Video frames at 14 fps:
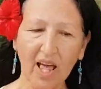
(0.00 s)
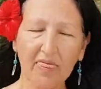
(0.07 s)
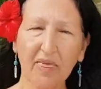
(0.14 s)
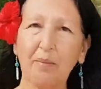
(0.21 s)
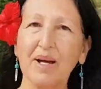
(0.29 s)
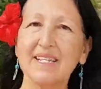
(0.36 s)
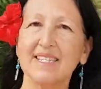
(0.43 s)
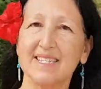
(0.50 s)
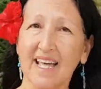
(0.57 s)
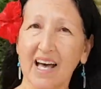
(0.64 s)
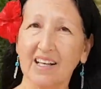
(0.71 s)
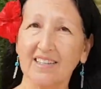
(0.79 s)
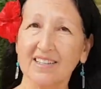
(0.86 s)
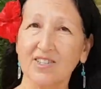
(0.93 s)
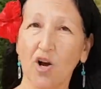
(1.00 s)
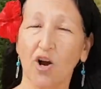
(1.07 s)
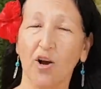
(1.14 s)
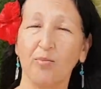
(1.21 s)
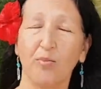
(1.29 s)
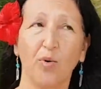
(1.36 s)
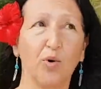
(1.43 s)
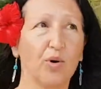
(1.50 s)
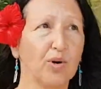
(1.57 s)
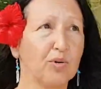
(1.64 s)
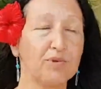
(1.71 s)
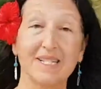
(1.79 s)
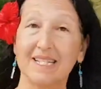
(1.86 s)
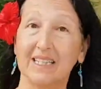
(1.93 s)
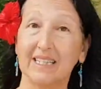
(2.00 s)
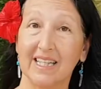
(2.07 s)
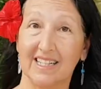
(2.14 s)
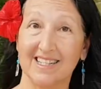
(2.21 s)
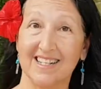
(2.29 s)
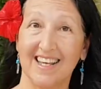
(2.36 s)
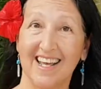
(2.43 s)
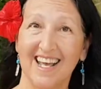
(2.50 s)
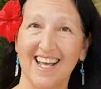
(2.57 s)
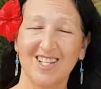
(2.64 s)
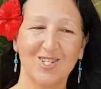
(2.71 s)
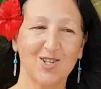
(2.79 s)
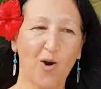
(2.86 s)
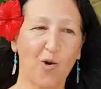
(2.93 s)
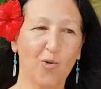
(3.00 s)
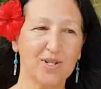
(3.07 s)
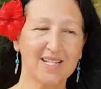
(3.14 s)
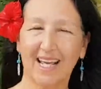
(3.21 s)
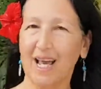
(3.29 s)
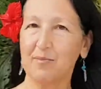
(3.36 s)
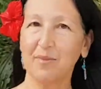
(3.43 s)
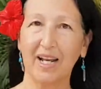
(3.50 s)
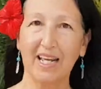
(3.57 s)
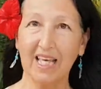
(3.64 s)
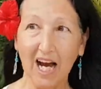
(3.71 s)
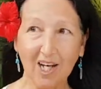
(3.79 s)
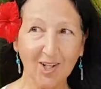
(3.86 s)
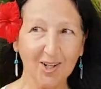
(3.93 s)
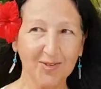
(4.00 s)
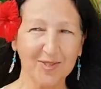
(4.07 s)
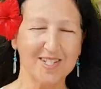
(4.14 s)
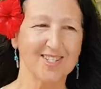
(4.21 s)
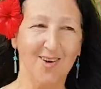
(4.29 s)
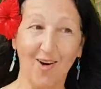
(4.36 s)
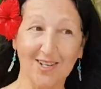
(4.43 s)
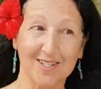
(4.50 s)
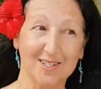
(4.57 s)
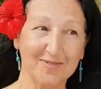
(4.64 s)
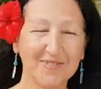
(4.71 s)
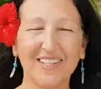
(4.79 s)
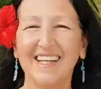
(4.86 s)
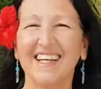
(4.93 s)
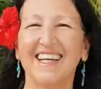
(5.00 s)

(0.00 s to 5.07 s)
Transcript: that my cells are more resilient. So it's like I'm getting younger, which is awesome.